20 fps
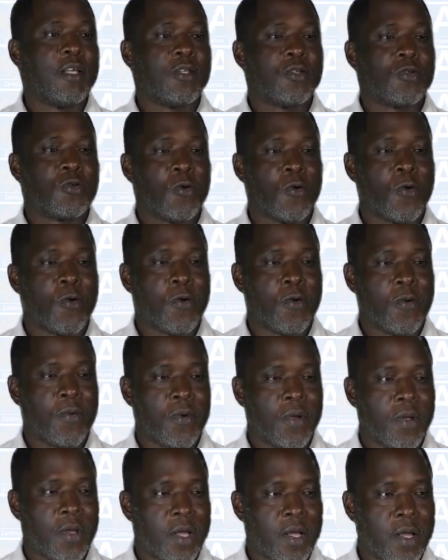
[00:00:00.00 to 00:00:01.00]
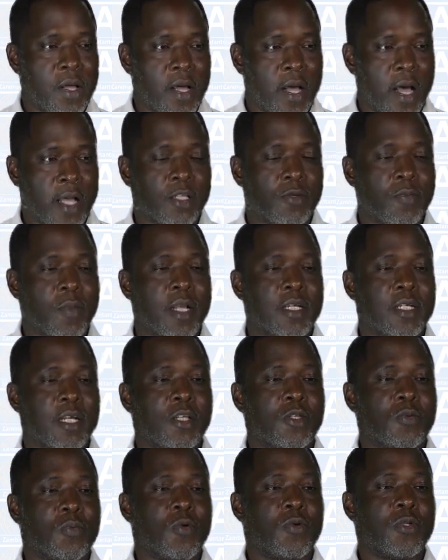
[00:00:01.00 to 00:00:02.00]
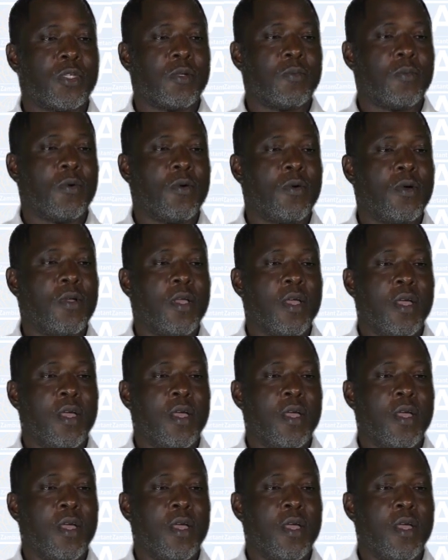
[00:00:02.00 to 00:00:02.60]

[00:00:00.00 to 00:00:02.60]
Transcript: So as much as possible,